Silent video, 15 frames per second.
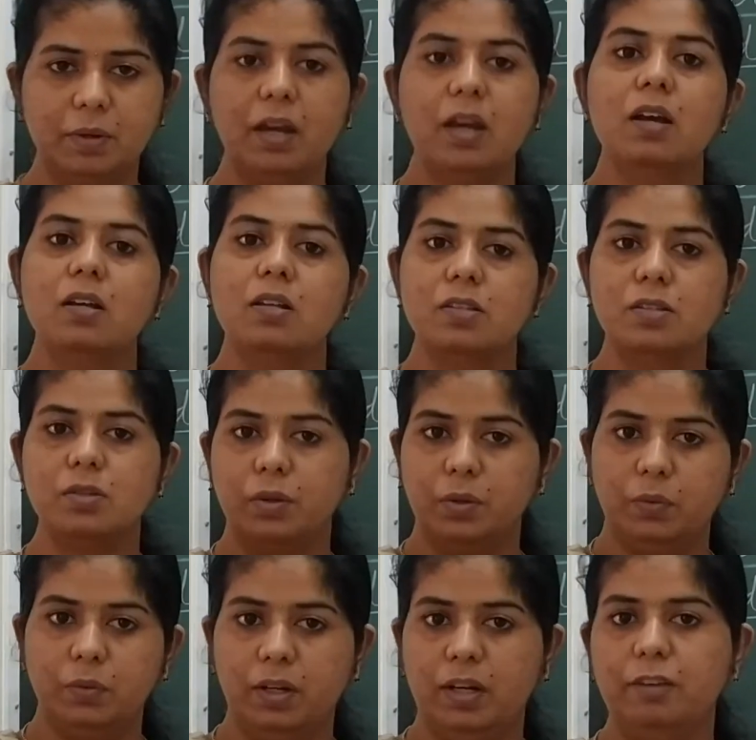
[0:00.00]
Okay. So
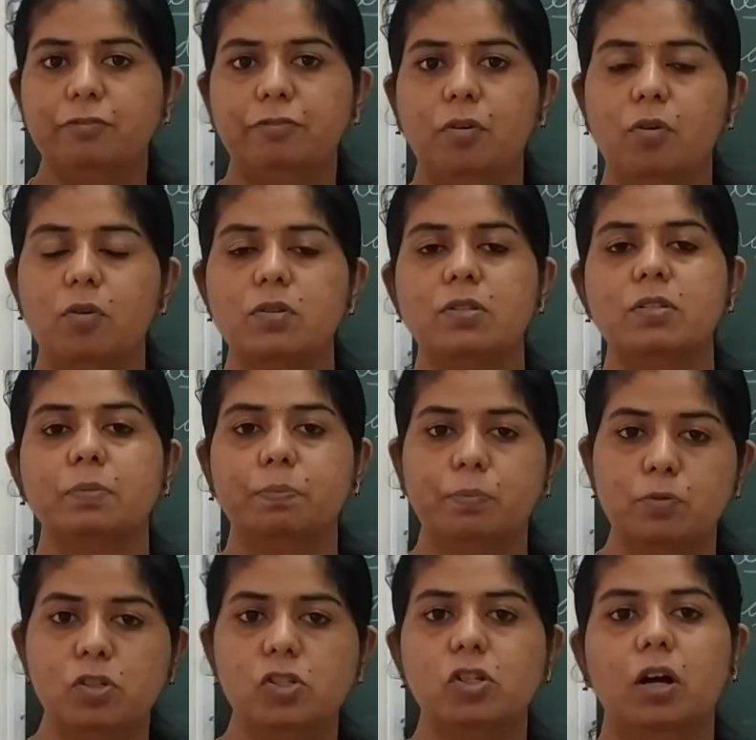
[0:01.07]
you need force to
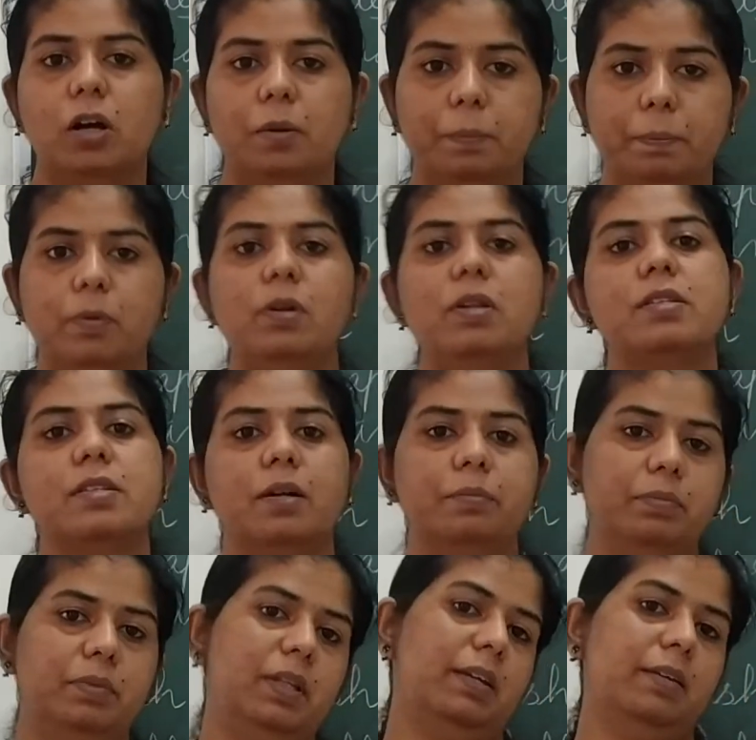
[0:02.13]
push or pull
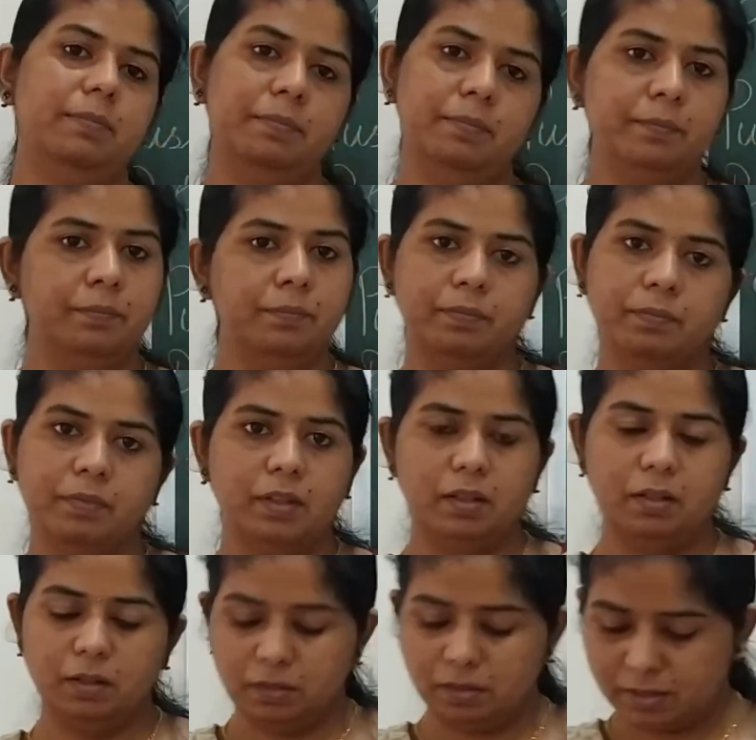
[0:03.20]
something.
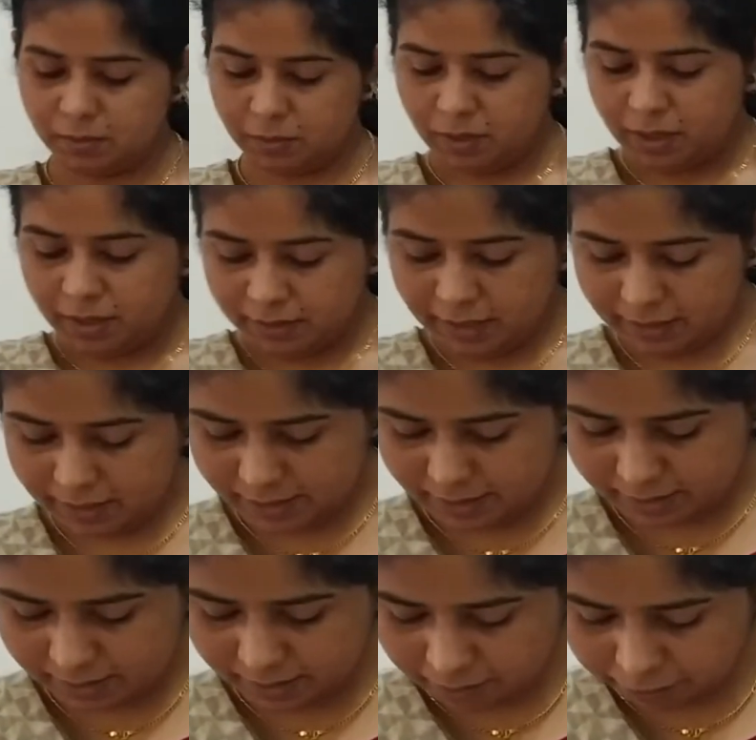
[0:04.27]
So that
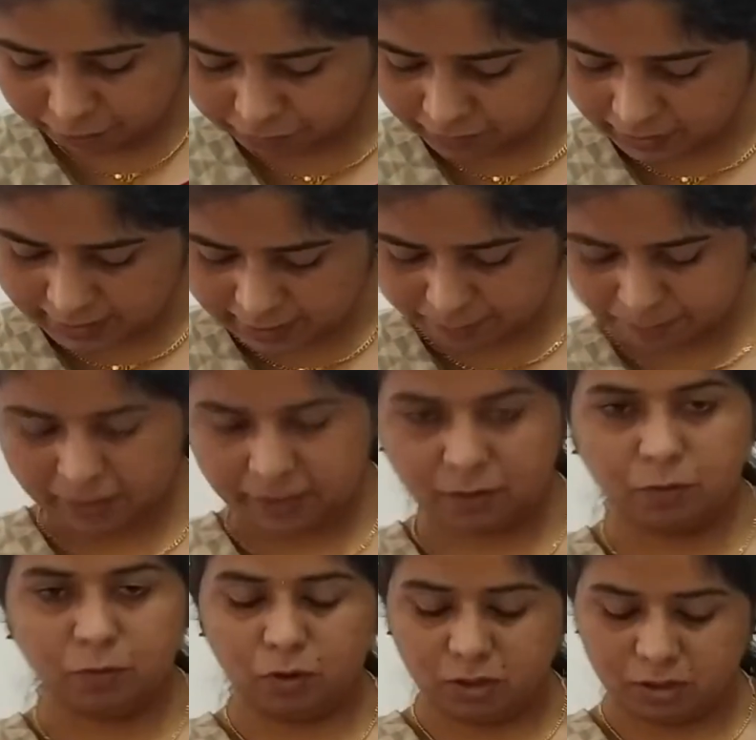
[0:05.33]
is the first
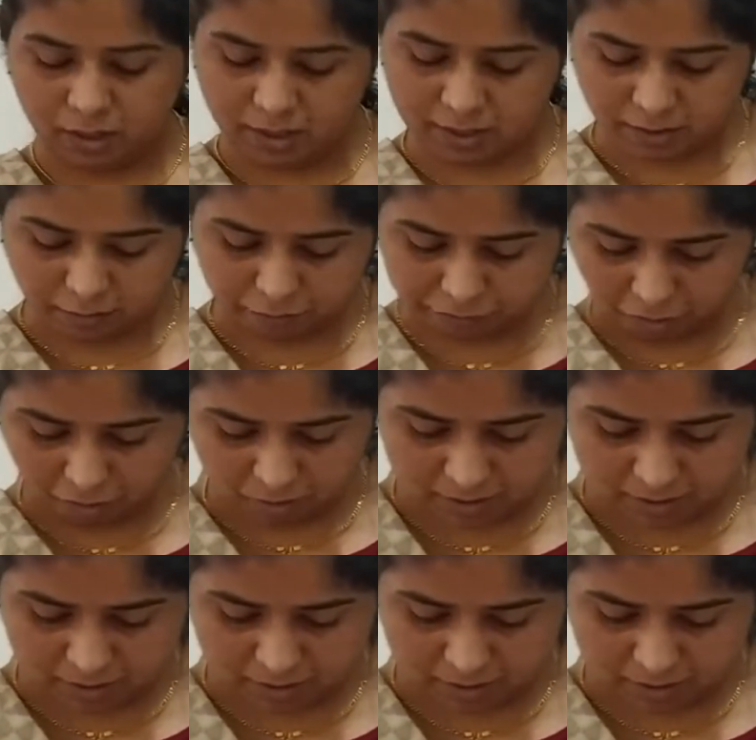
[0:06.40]
part. What is